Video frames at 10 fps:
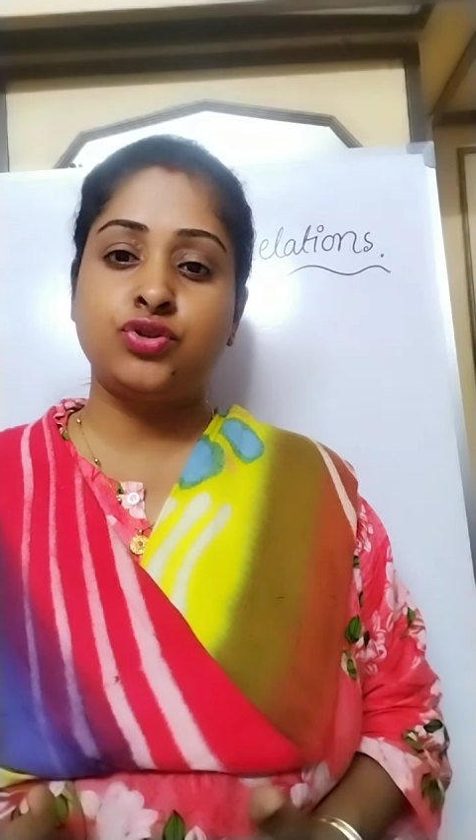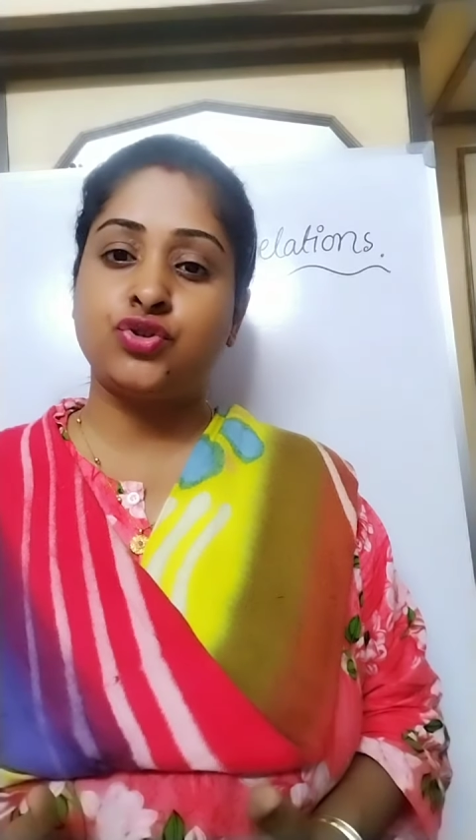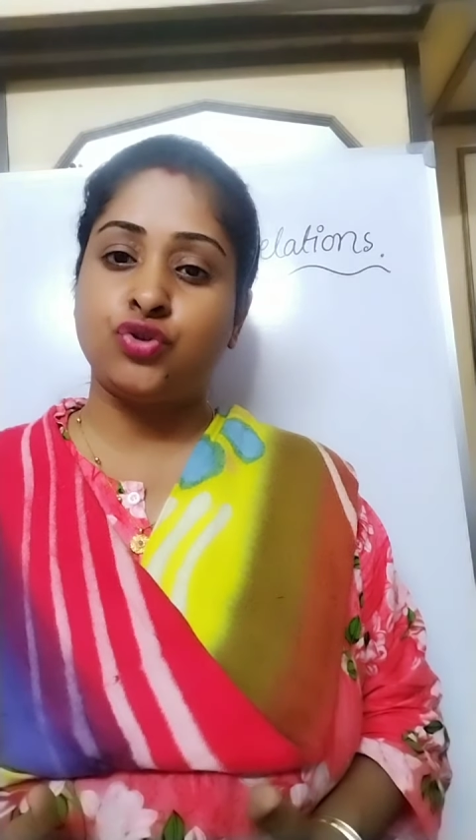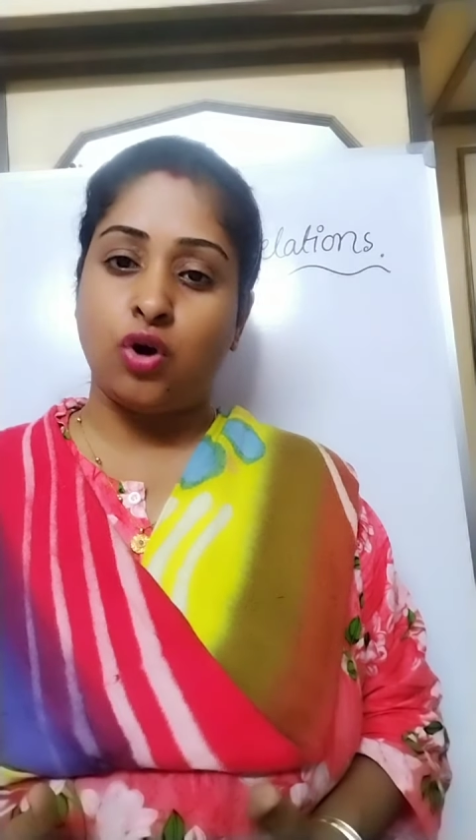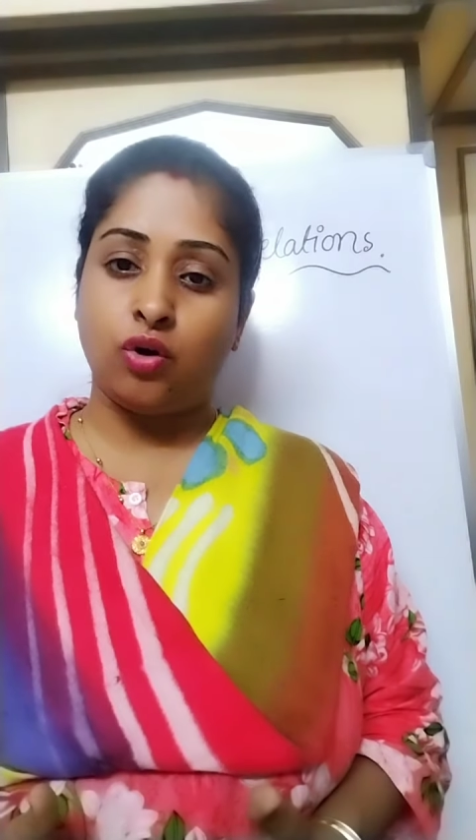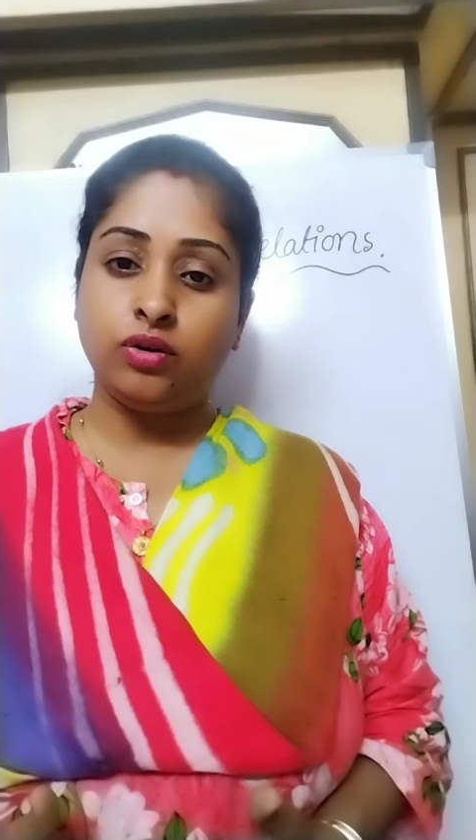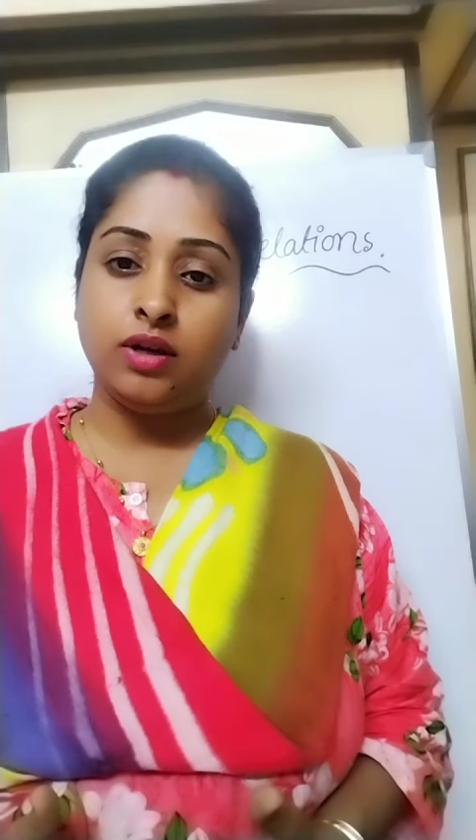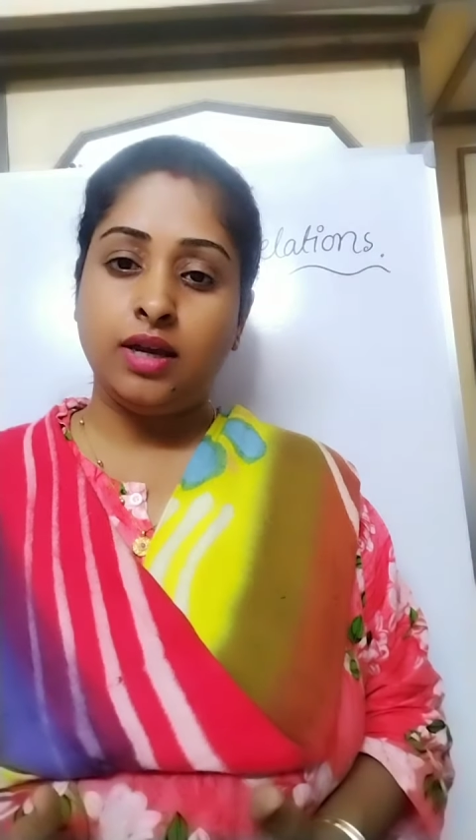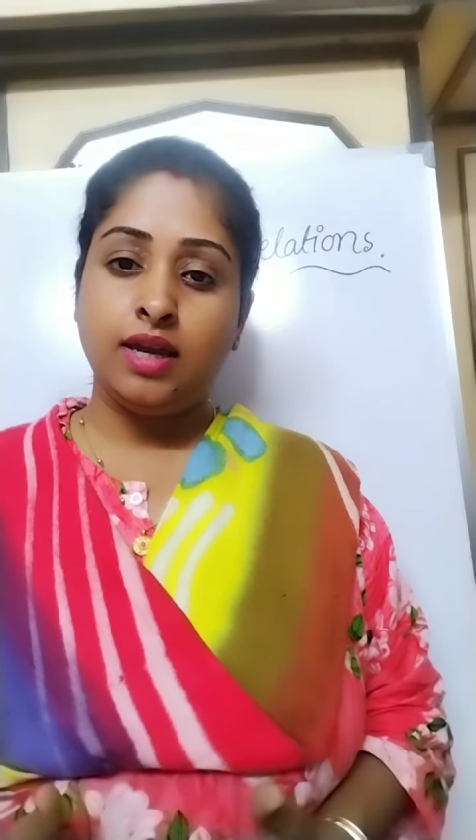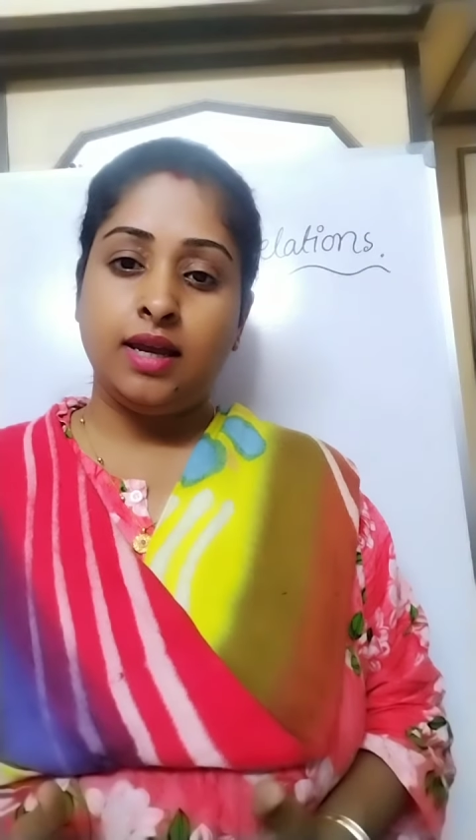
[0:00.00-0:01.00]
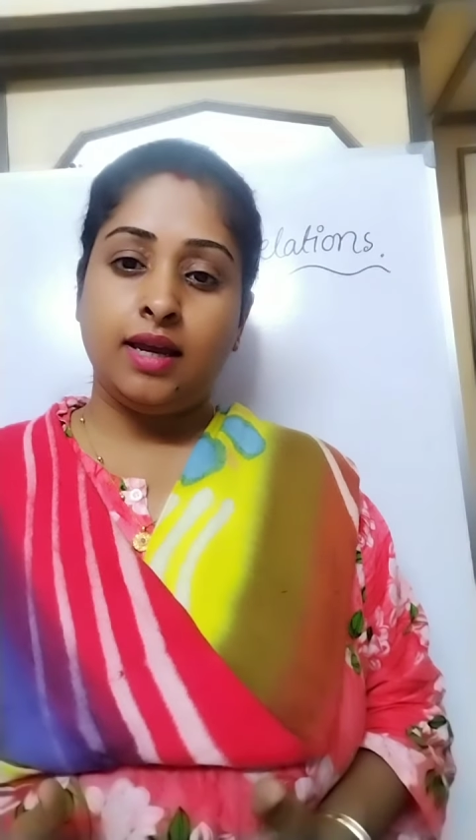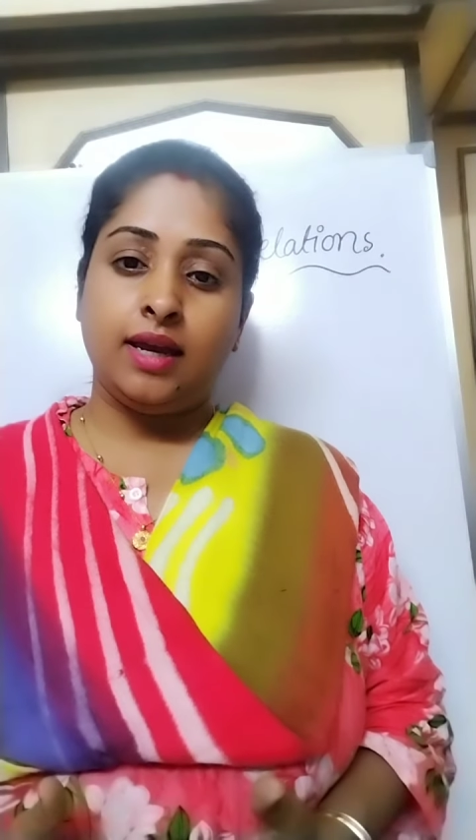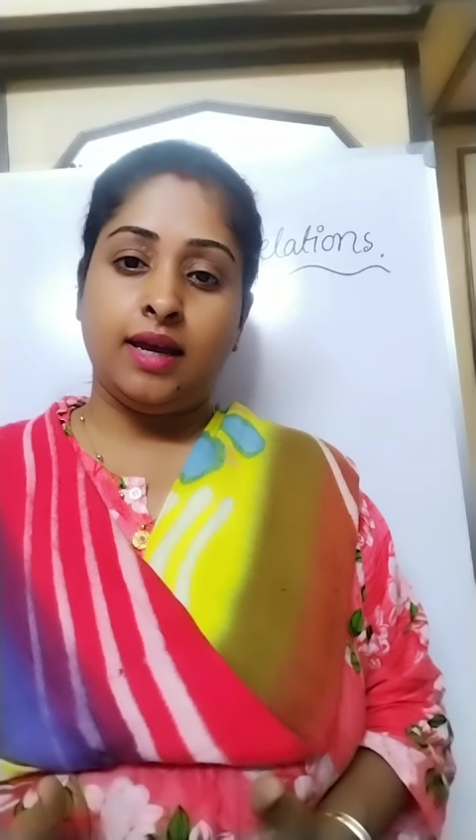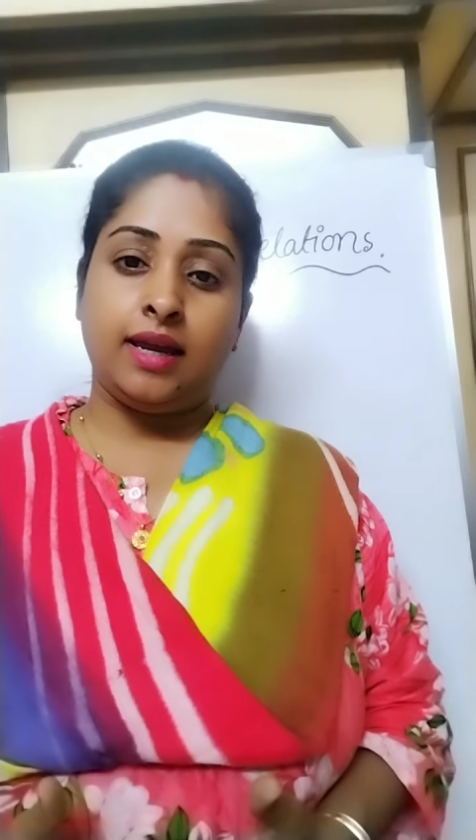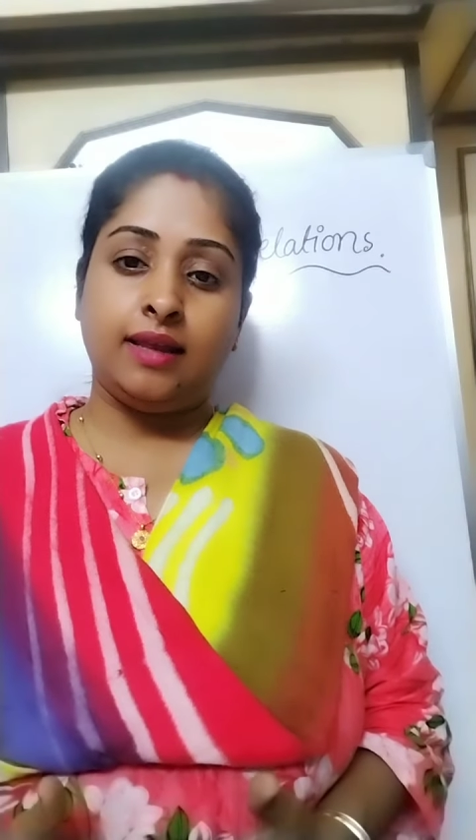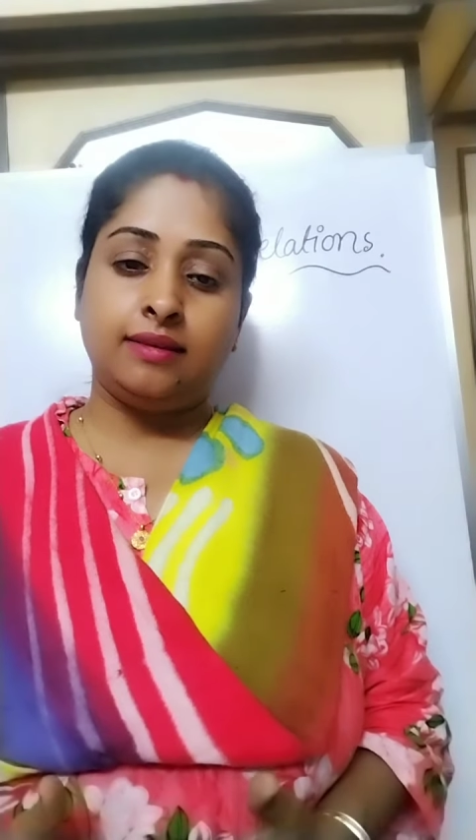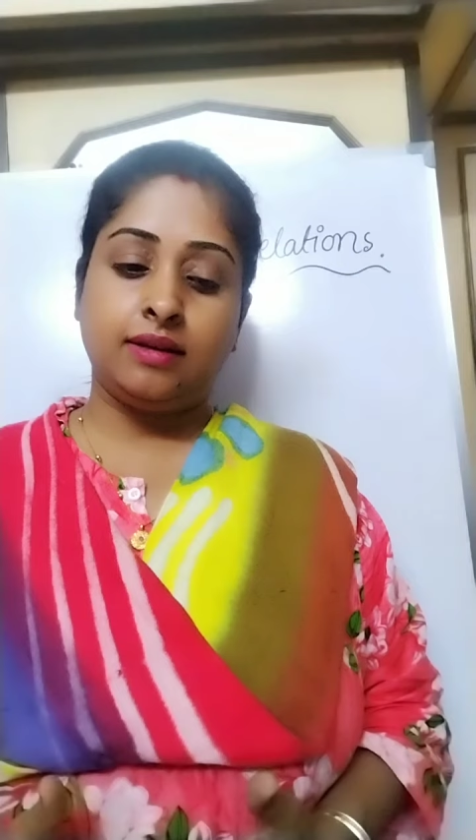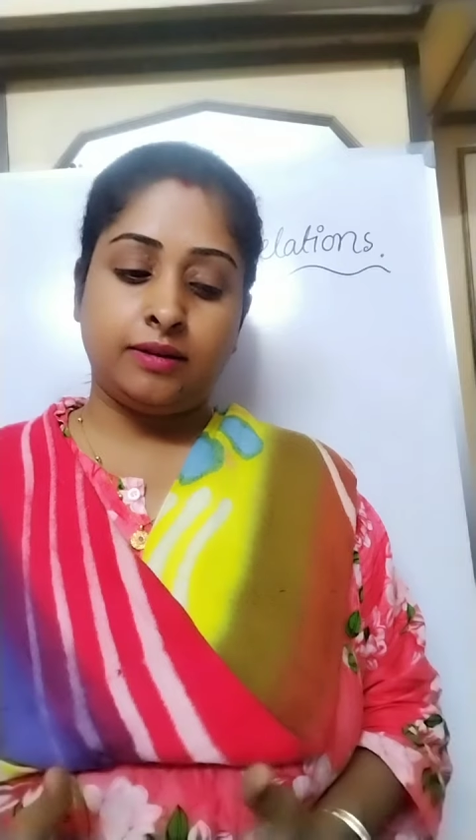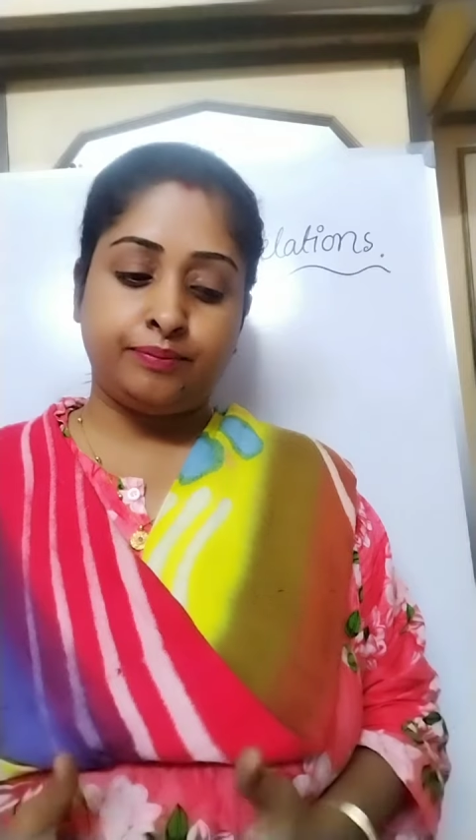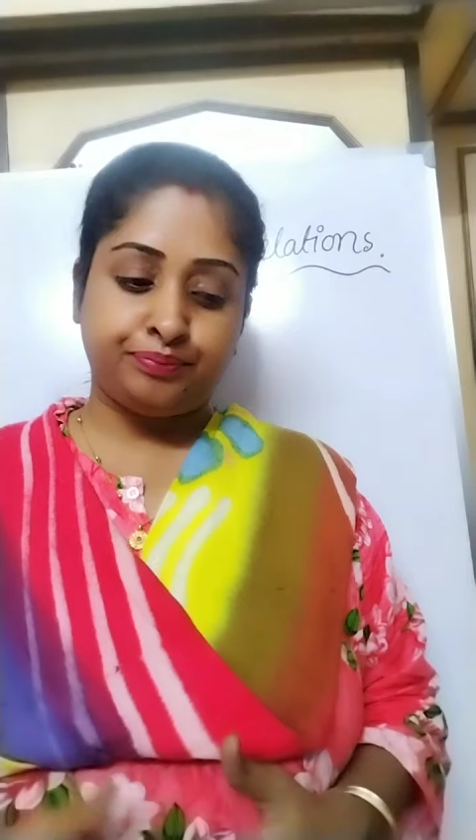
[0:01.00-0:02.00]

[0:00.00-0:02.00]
strong in the